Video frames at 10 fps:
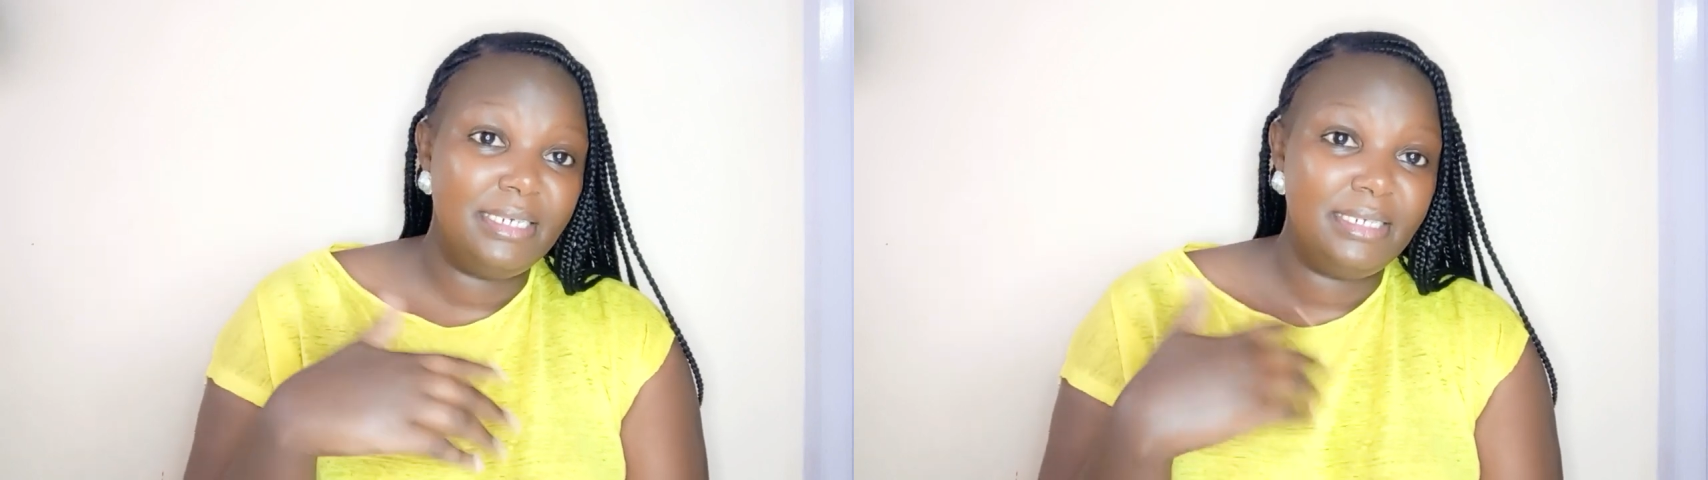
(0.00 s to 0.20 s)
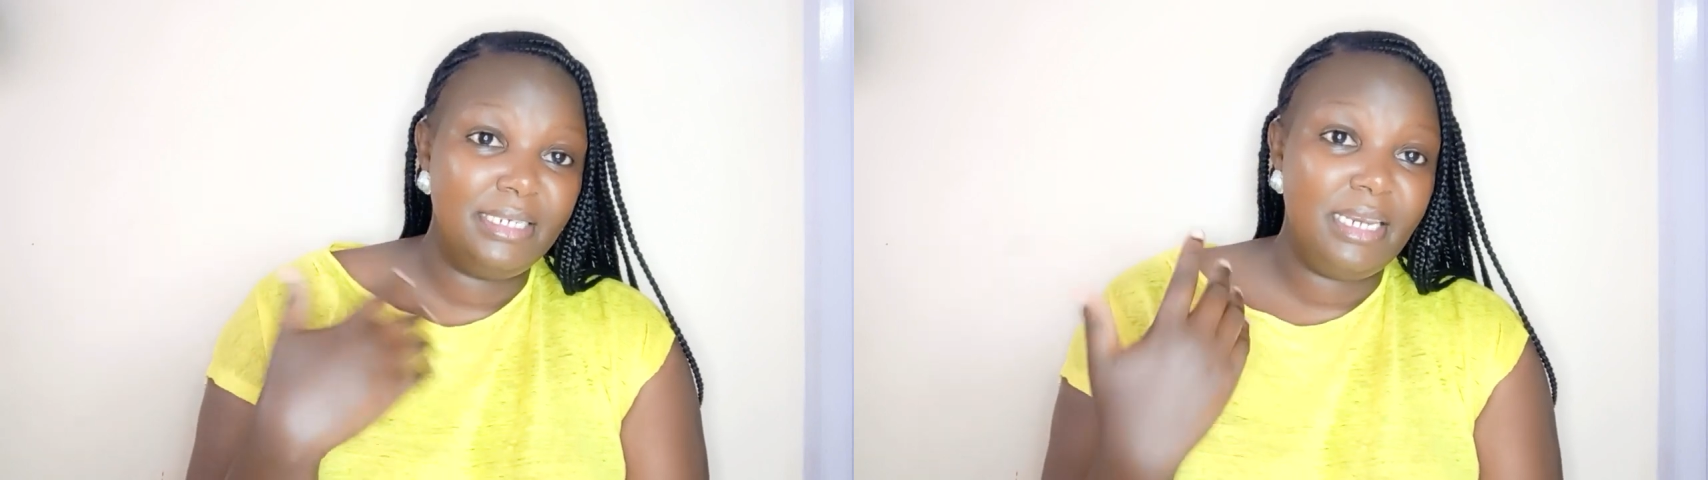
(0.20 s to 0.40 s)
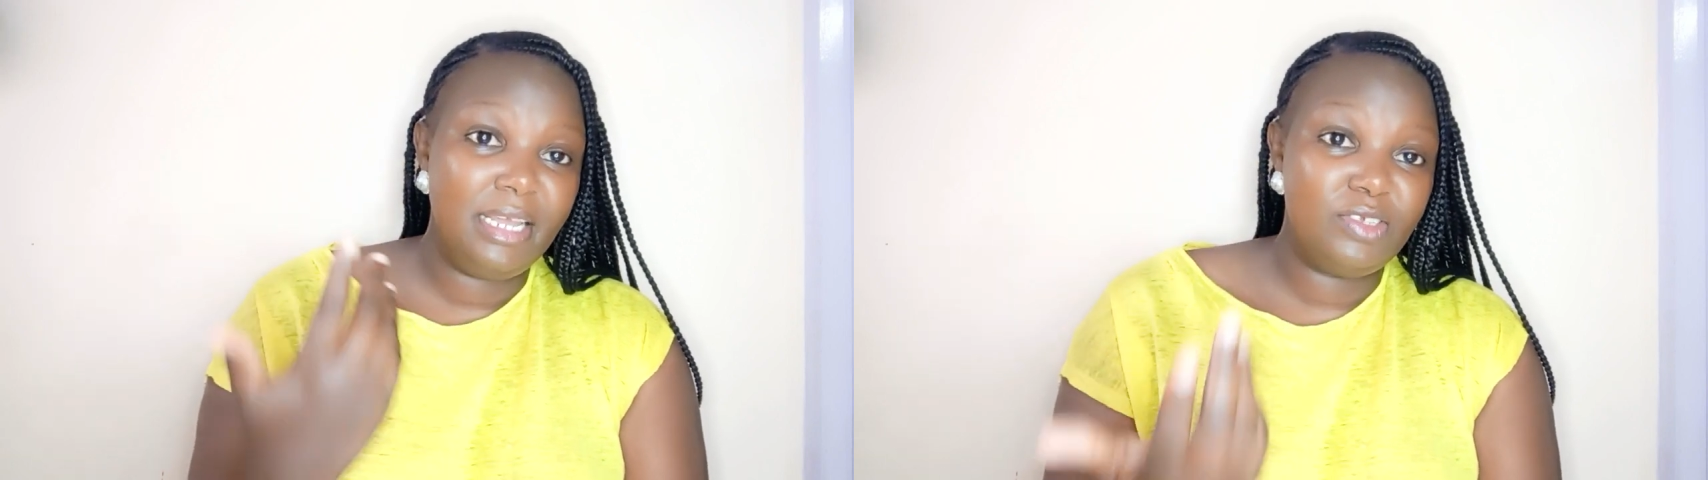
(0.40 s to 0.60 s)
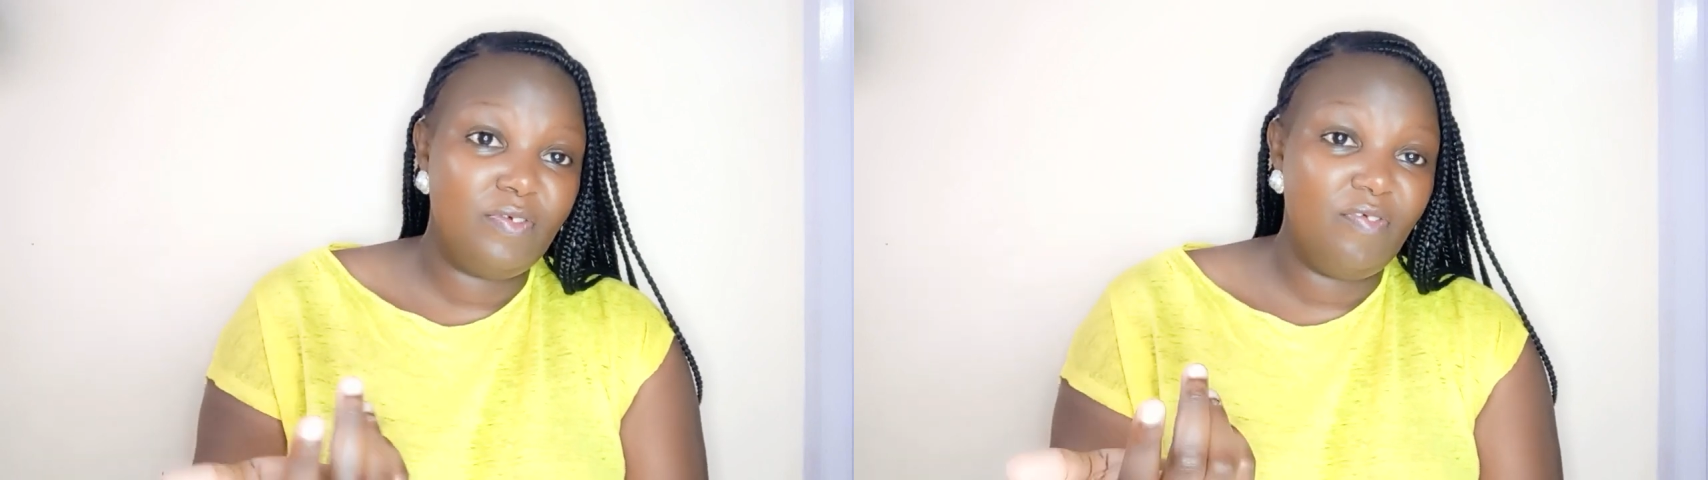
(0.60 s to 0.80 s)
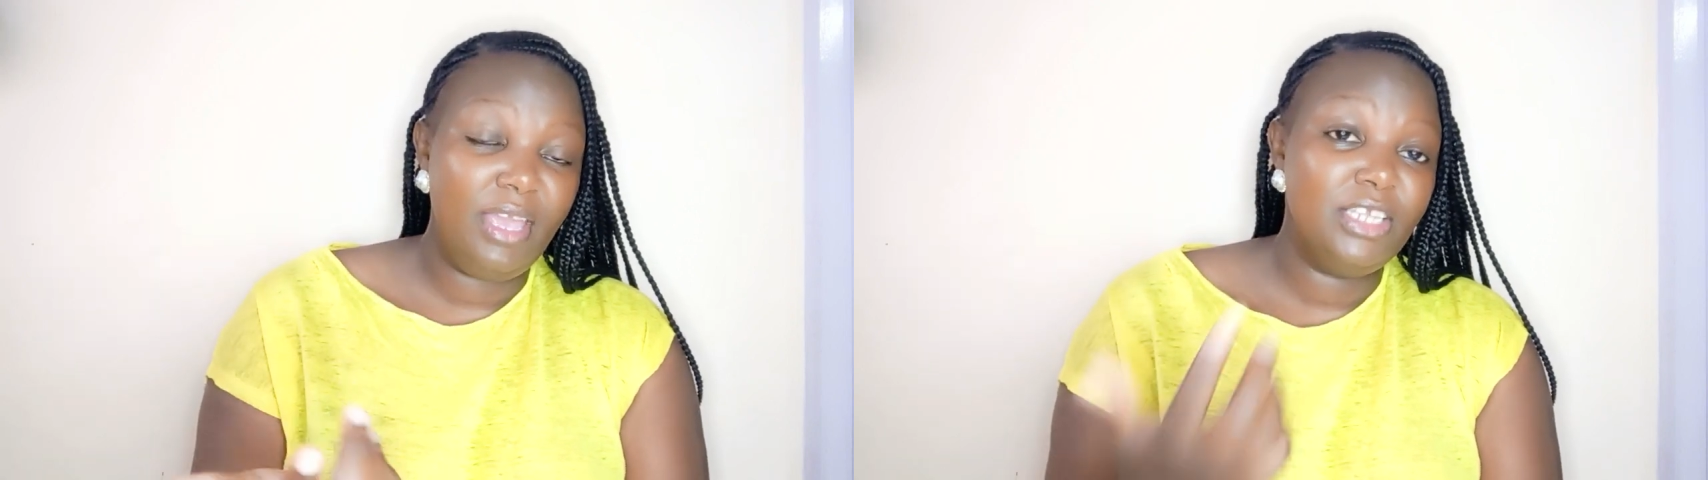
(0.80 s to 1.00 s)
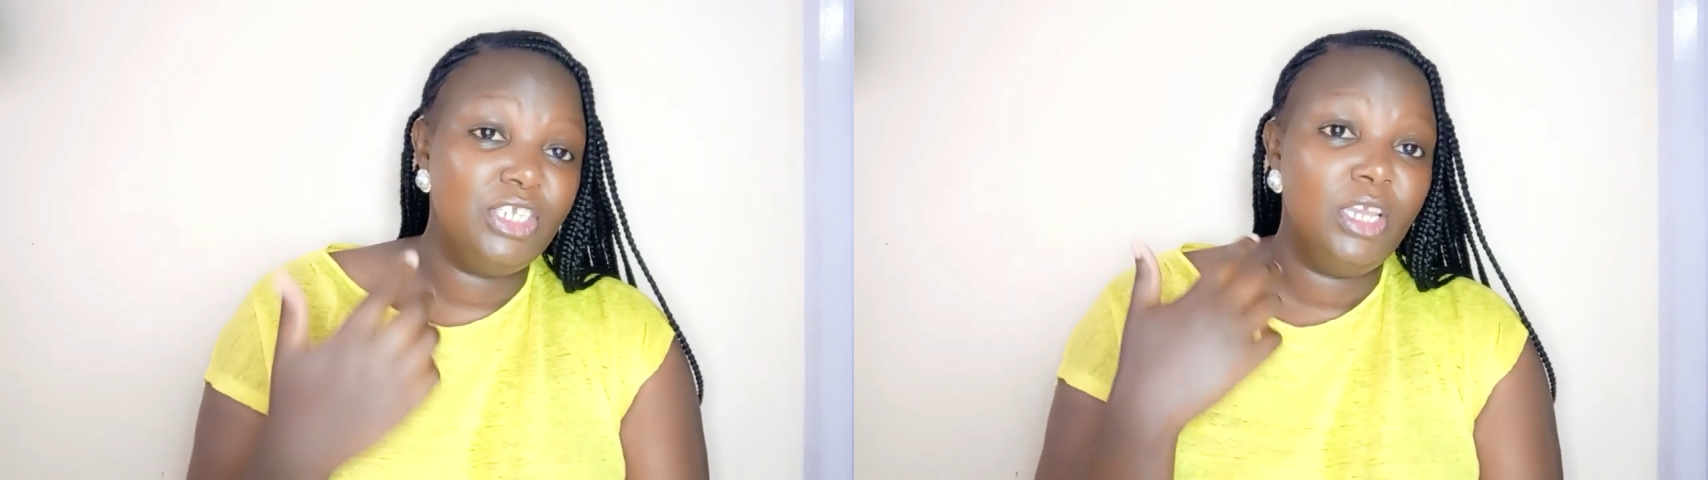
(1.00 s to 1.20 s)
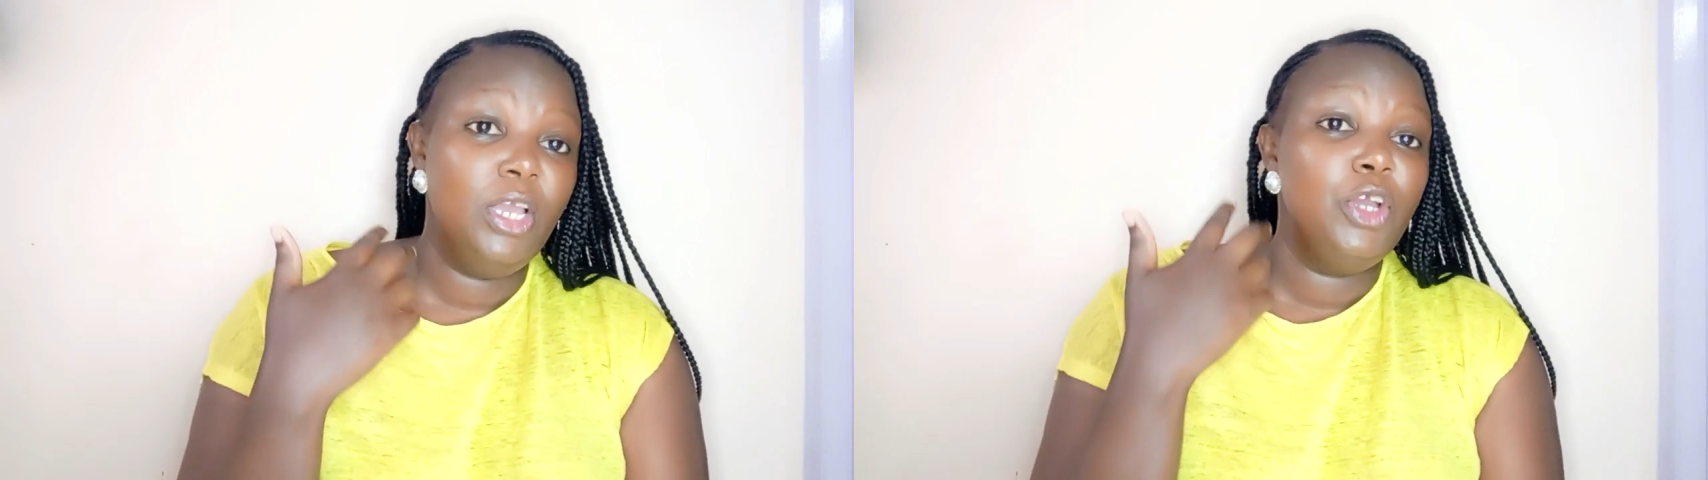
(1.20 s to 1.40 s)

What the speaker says: 18 years of age.